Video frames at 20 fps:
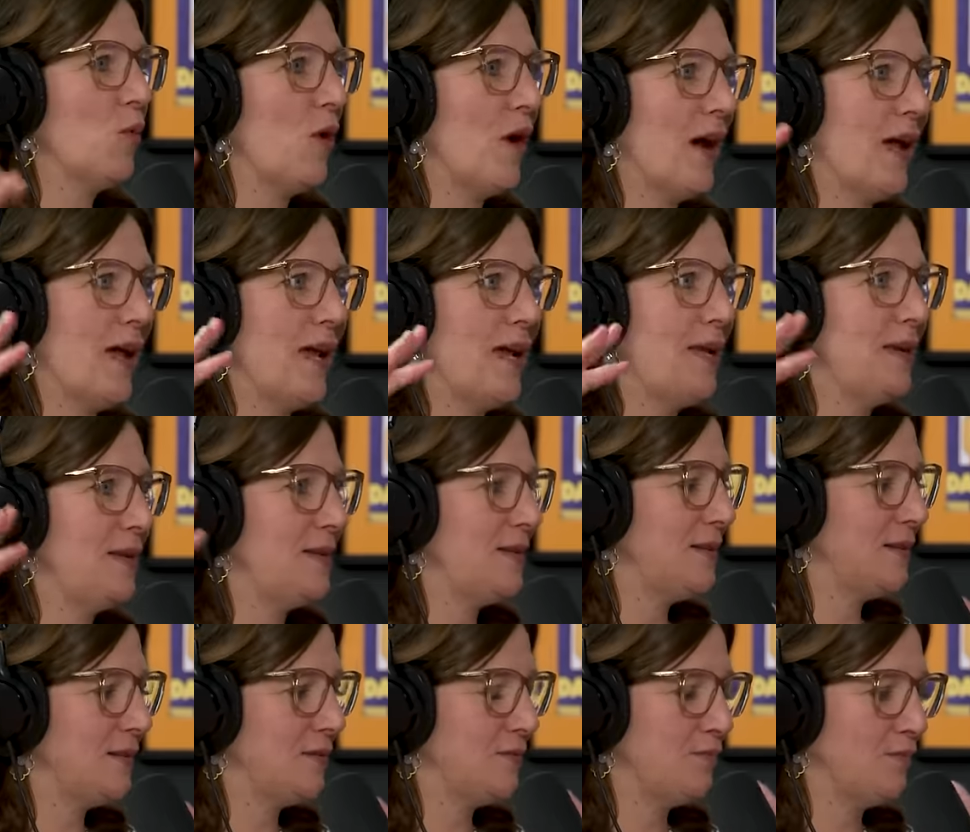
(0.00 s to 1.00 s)
and
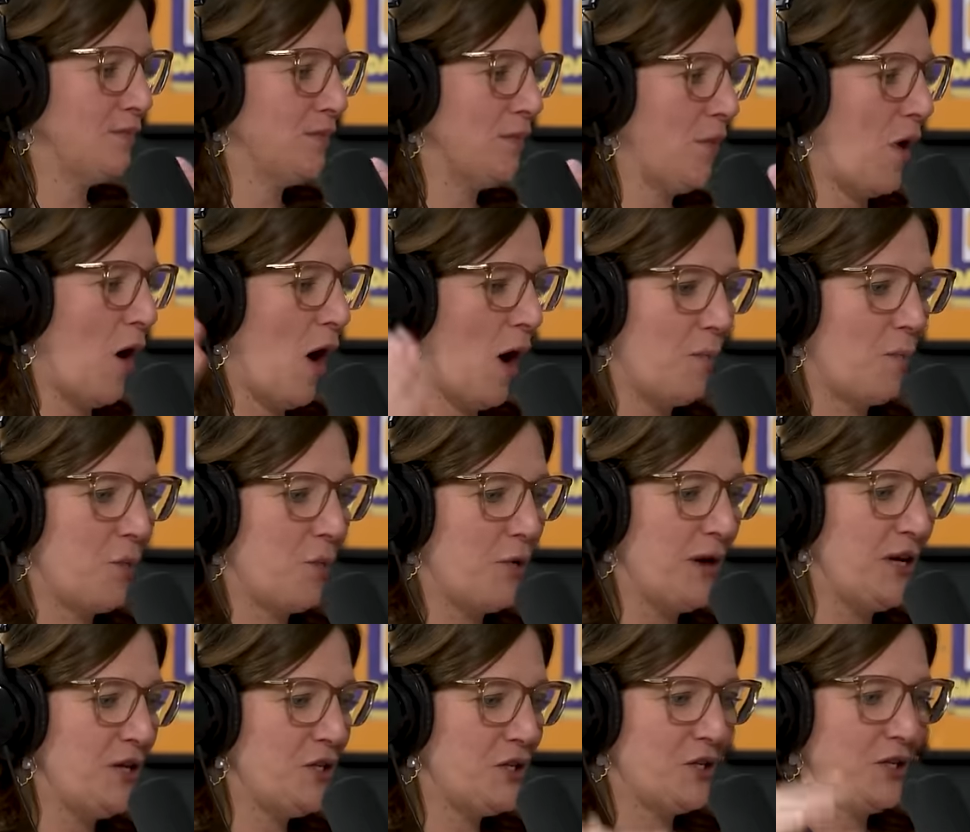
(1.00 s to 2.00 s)
white
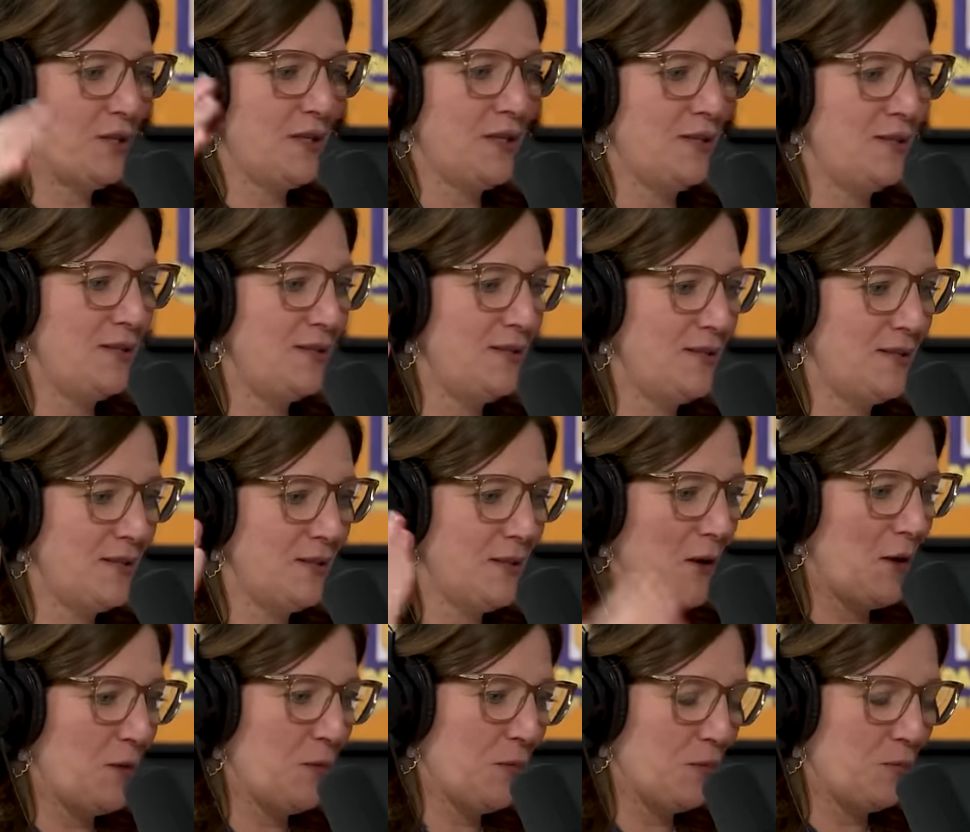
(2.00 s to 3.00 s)
operations, you
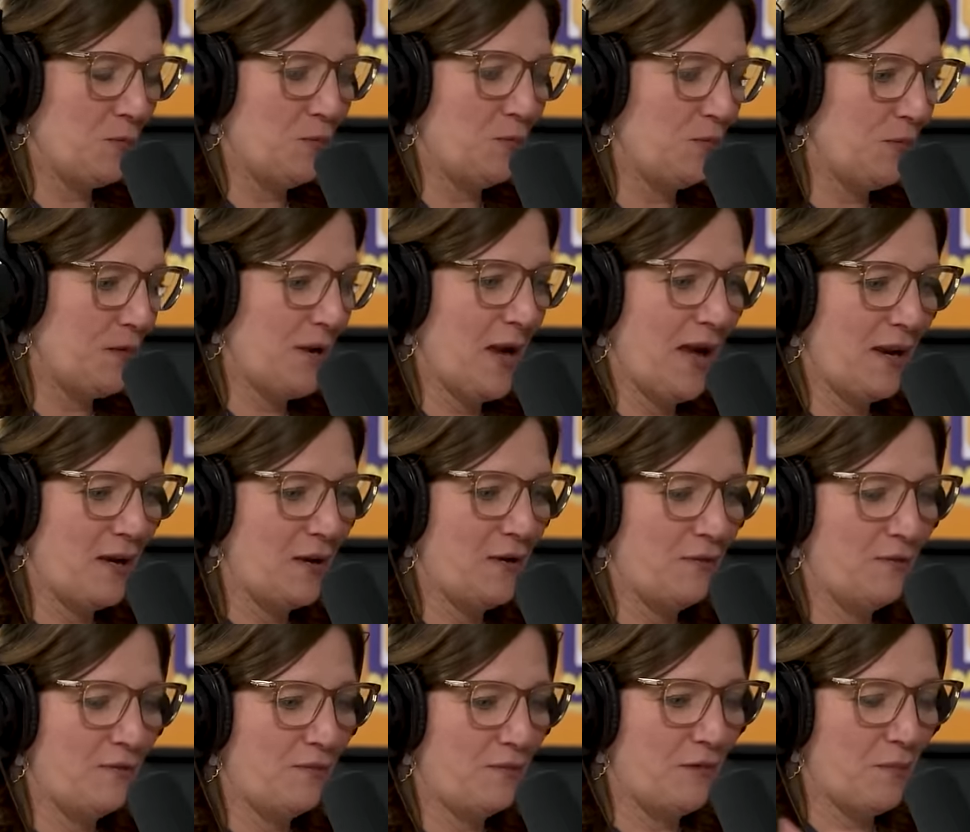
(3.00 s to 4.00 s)
know, kind
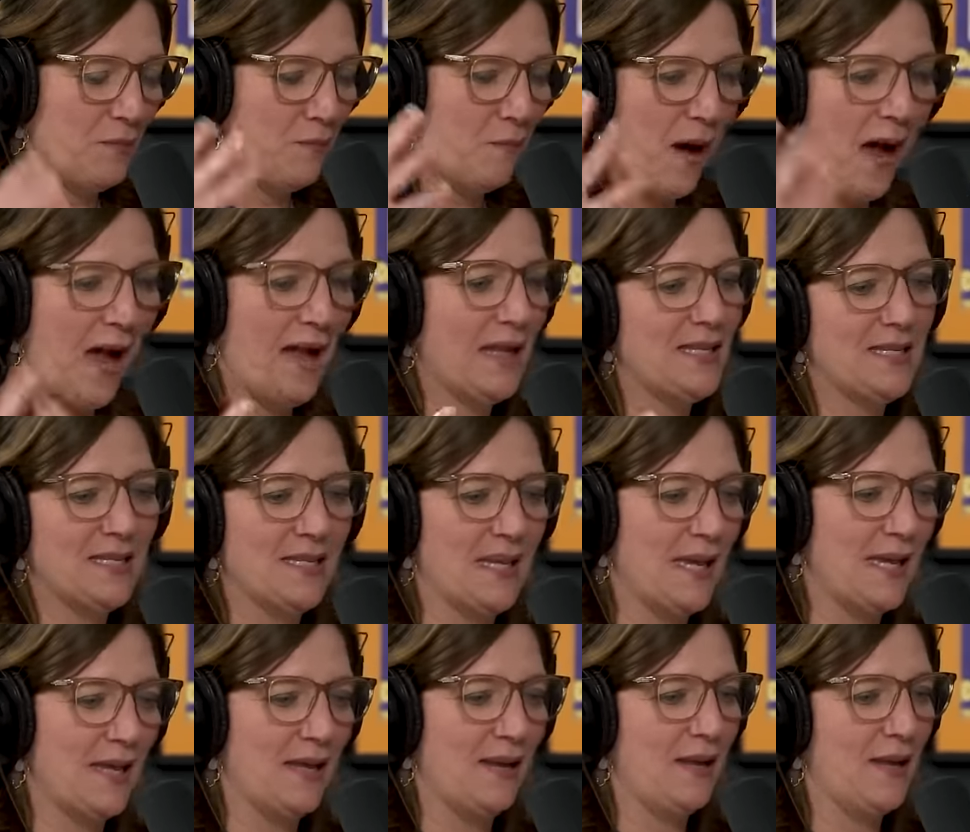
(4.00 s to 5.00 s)
of
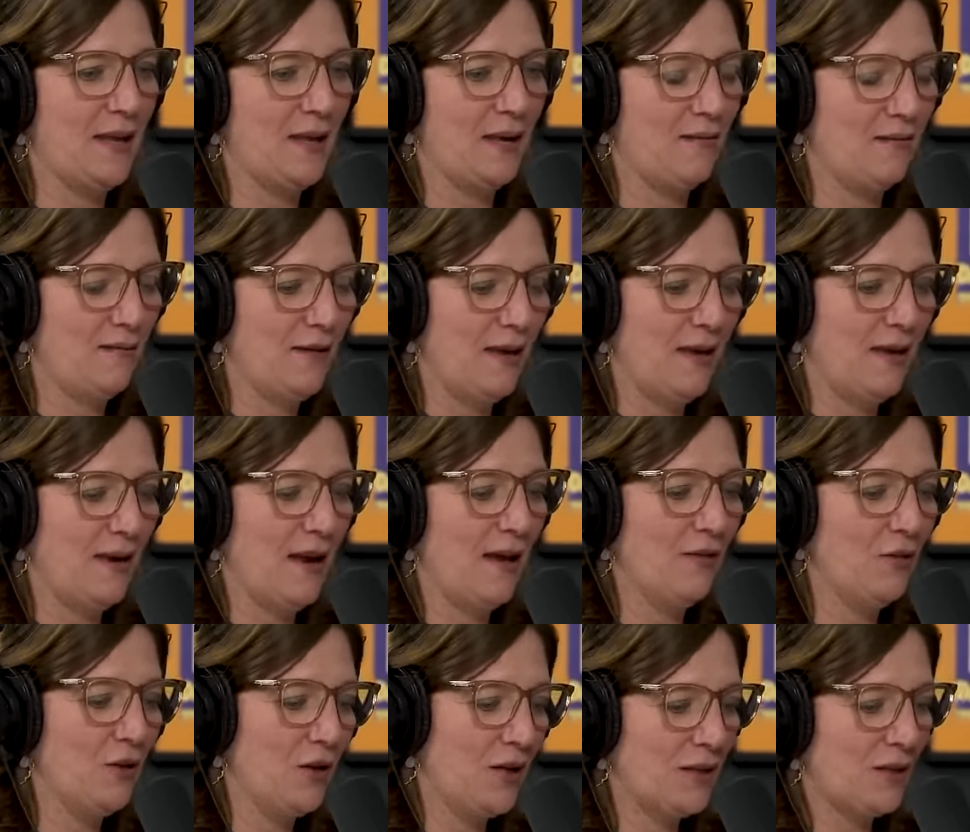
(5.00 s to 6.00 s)
mindset, and I
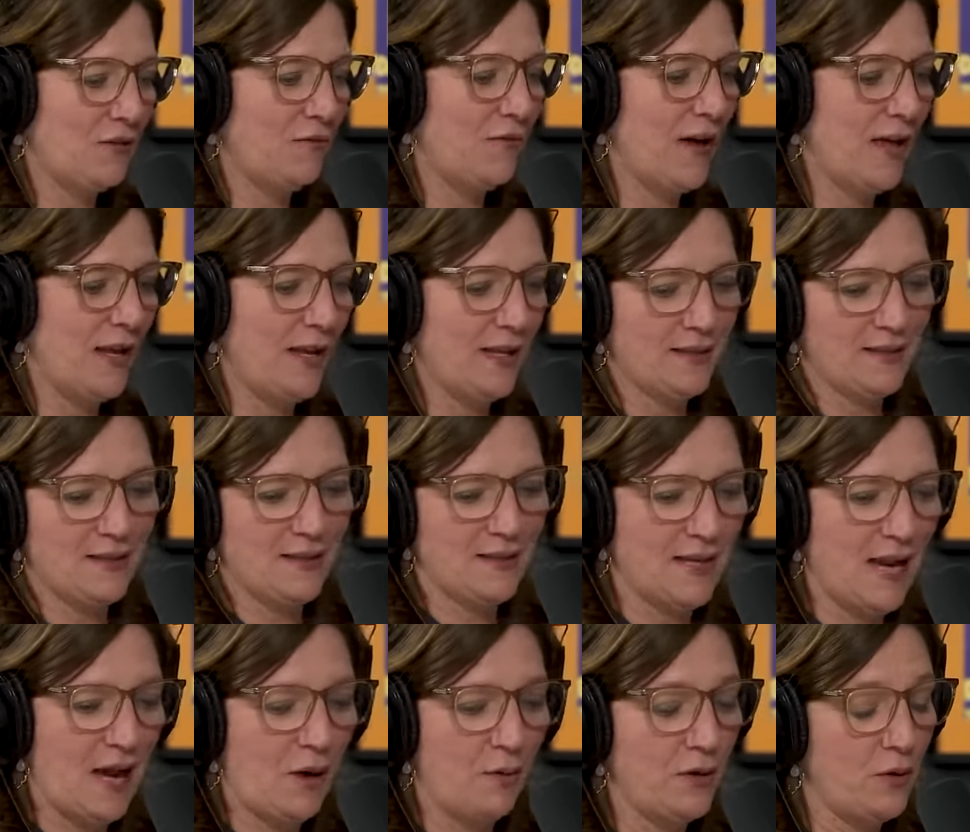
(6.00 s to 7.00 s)
look at the finances
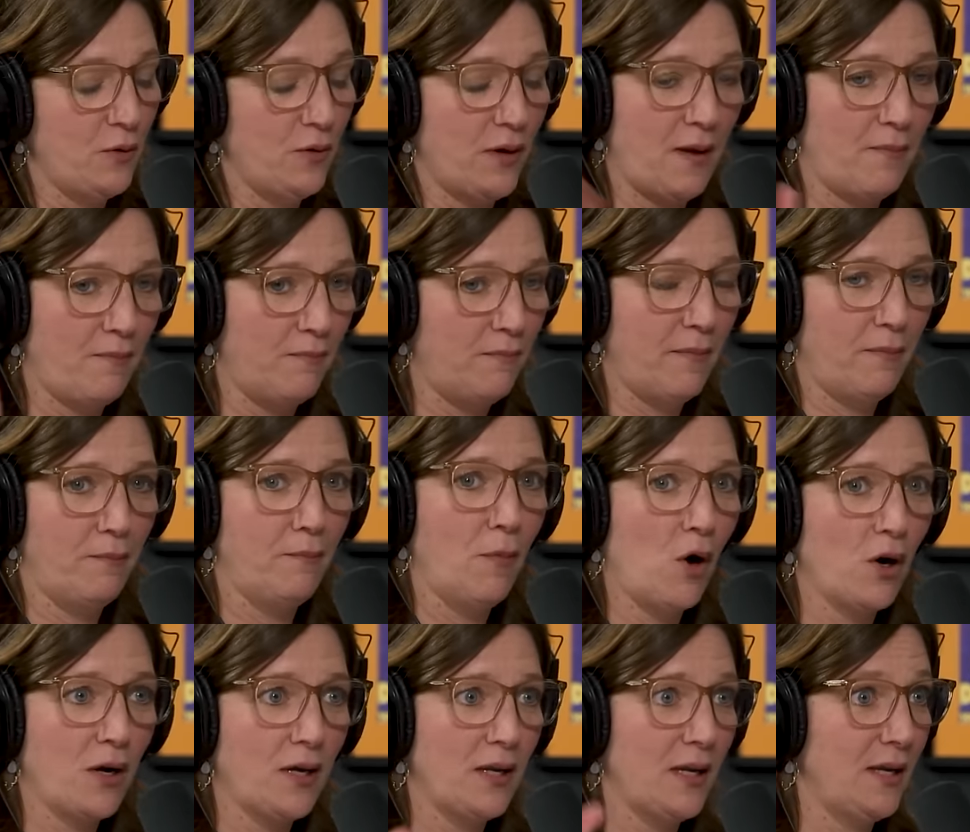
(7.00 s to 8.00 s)
and how we do it.
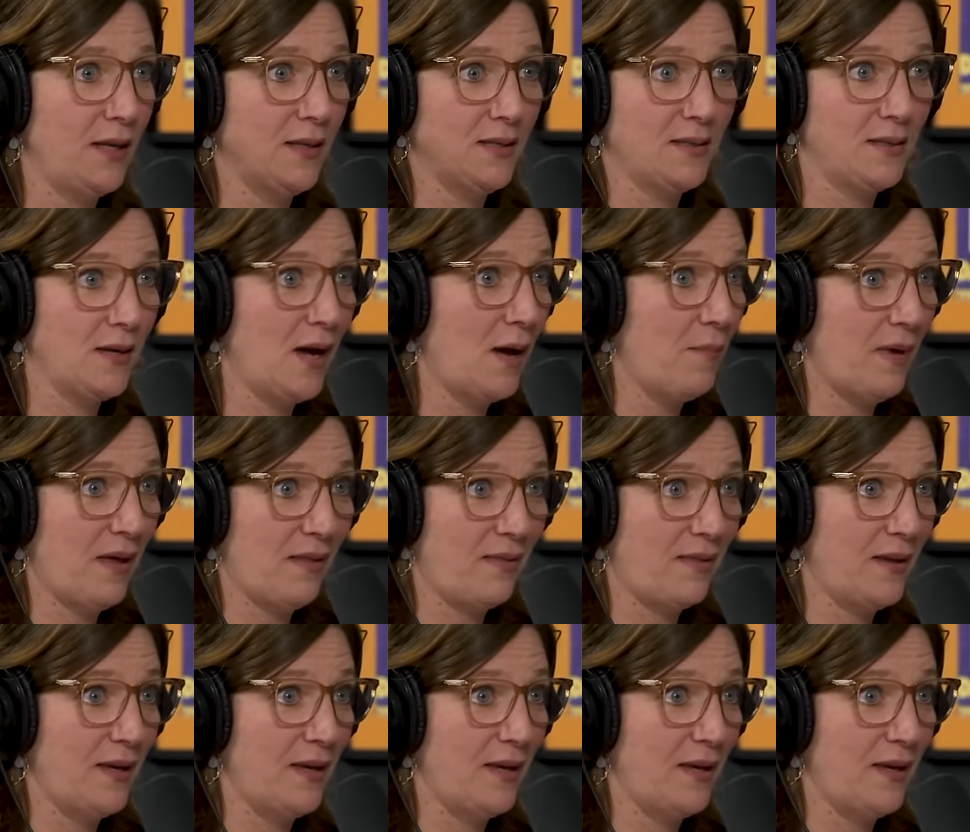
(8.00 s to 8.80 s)
Marketing is not my